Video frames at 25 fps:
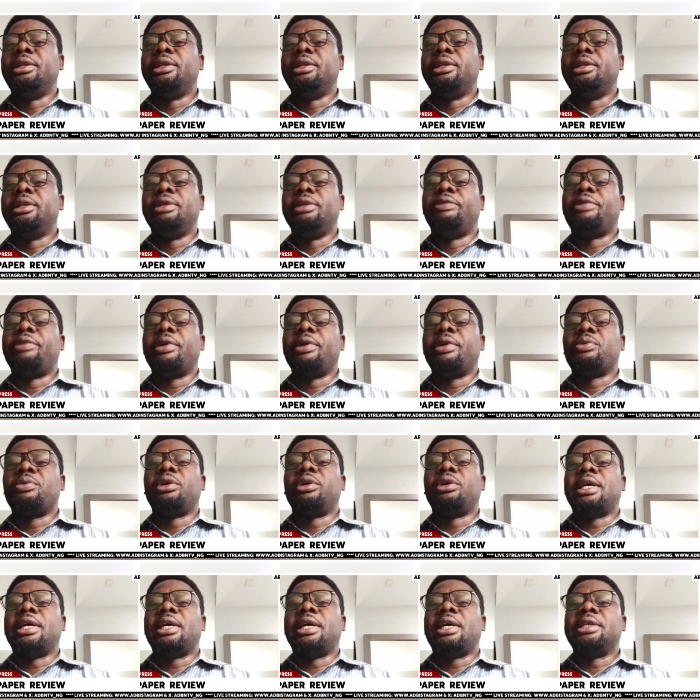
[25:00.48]
in different
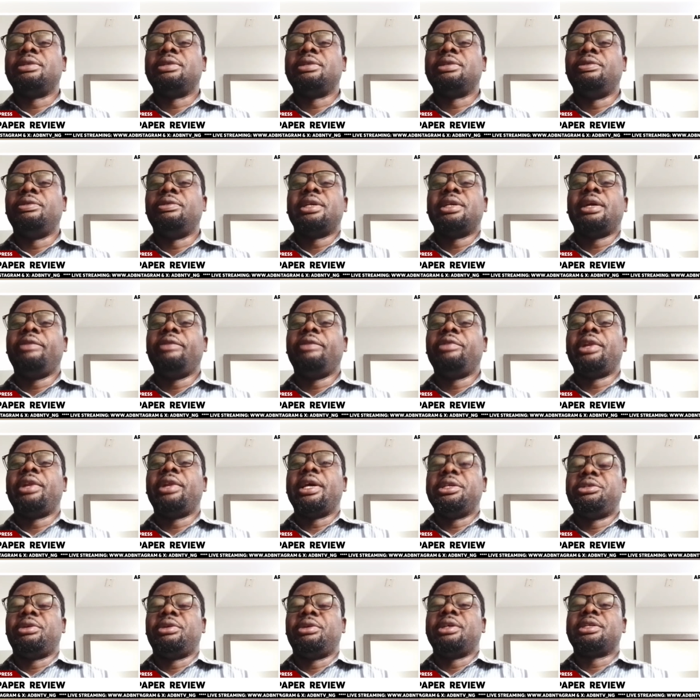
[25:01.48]
quarters. We've seen that even
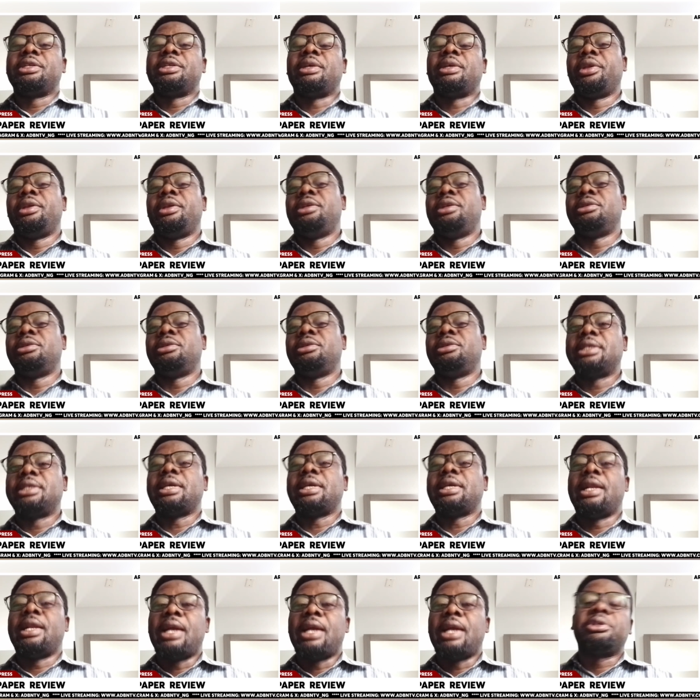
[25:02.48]
Nigerians are beginning to just
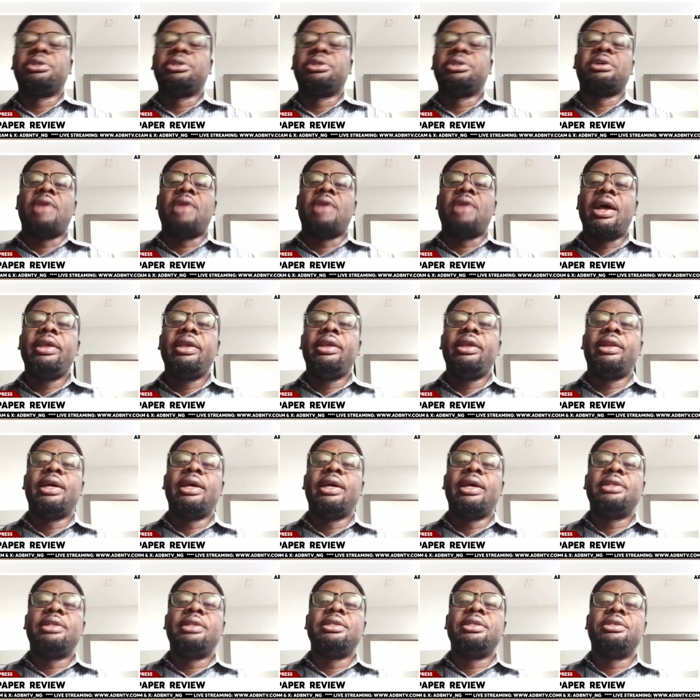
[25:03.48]
an outcry
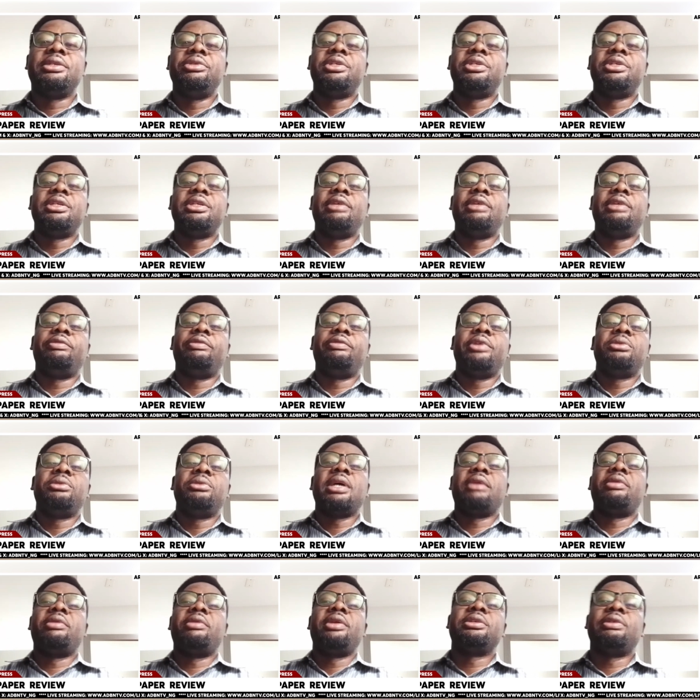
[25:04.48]
that is reaching every nooks and
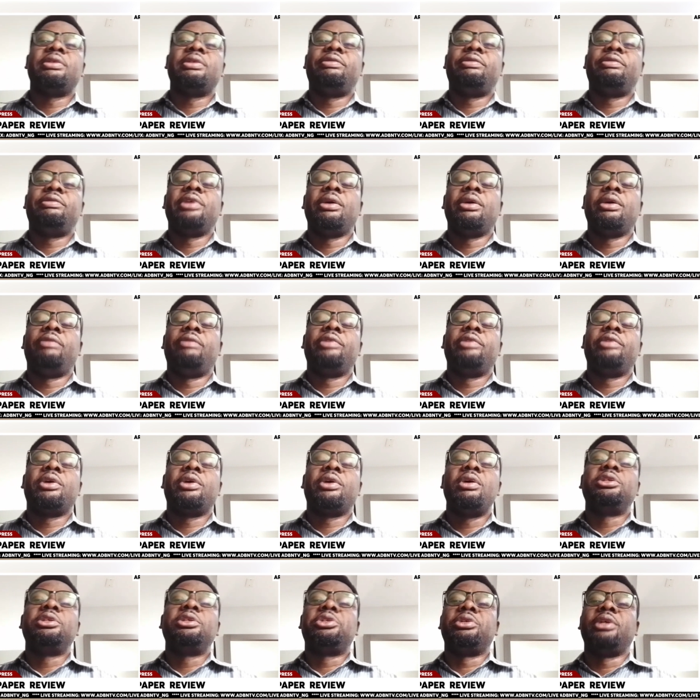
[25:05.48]
crannies of the of the
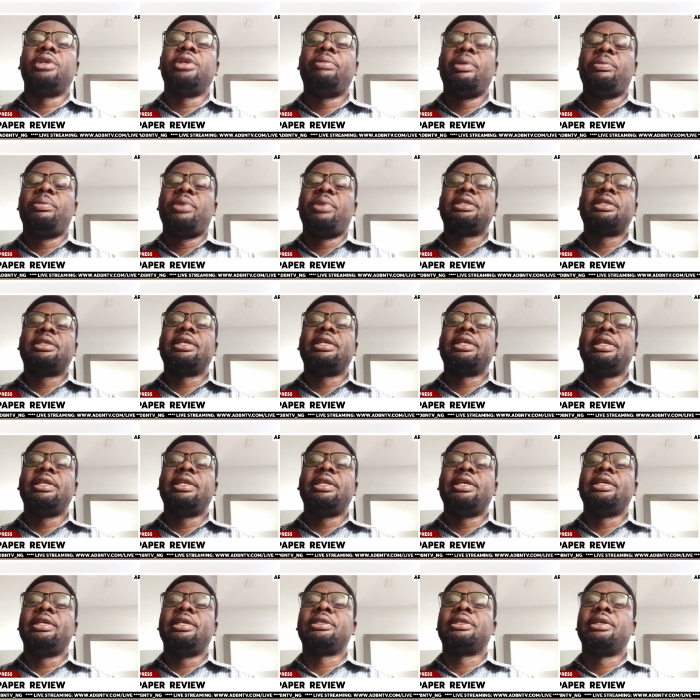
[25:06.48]
country, and people are seeing
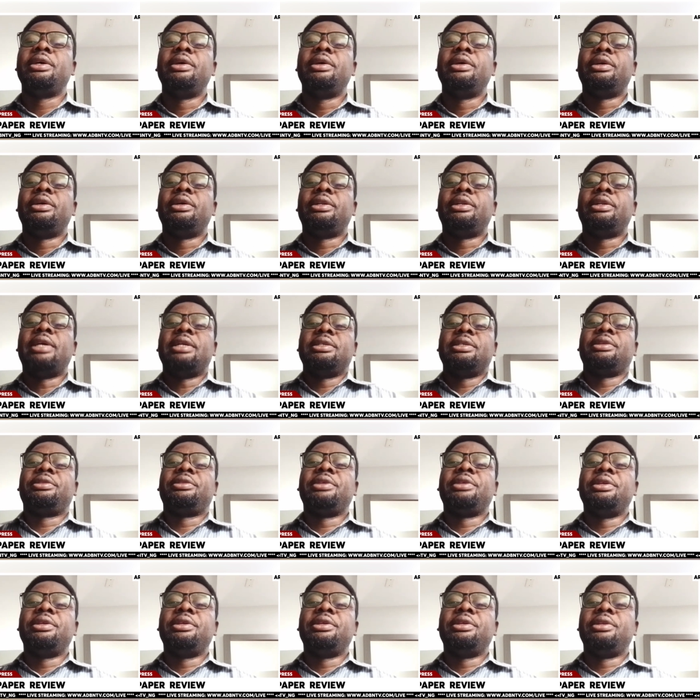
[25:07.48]
it. That is the
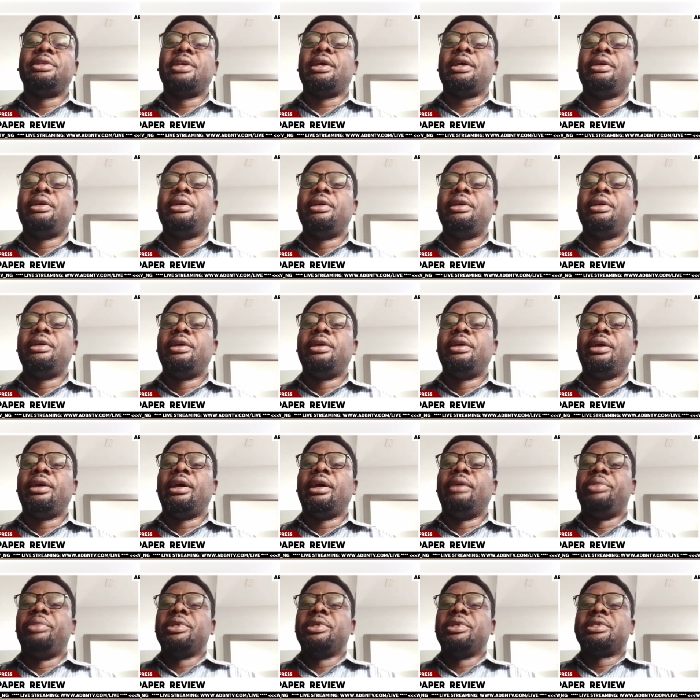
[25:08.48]
thing there.
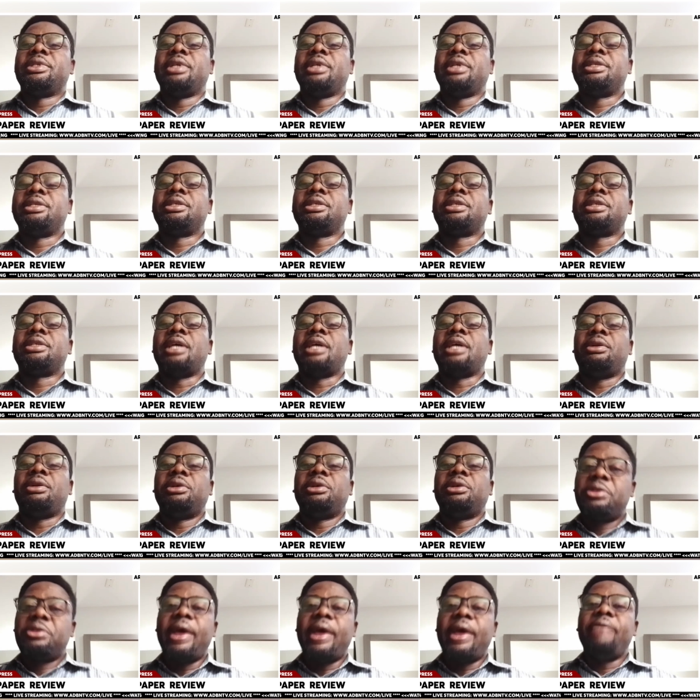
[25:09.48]
Businesses are not
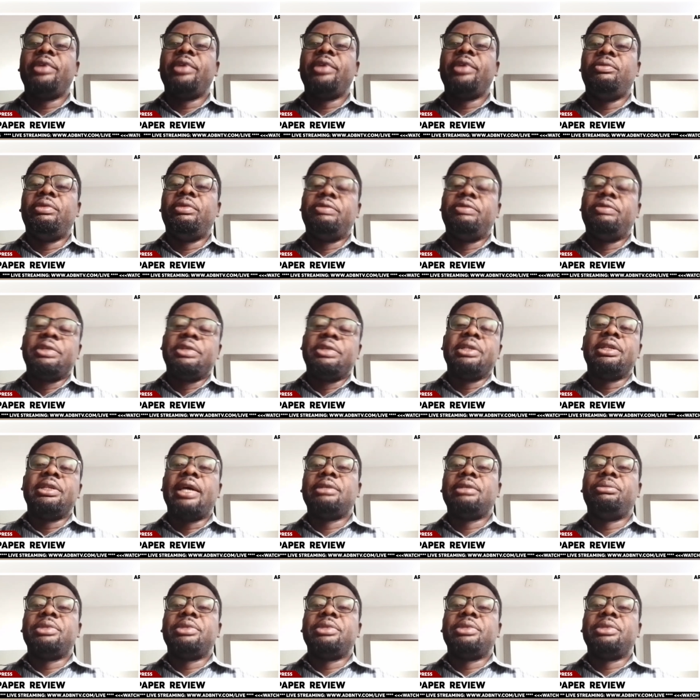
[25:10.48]
thriving. We've seen
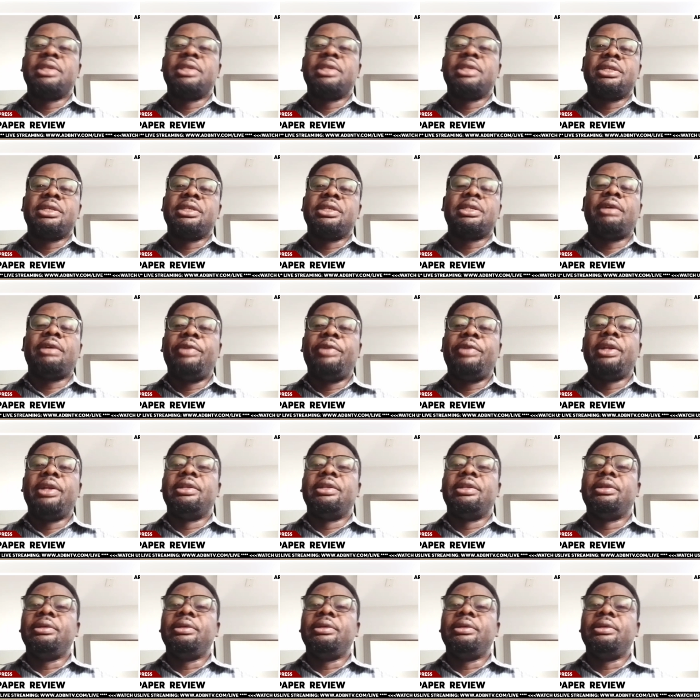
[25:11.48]
that. Businesses are failing.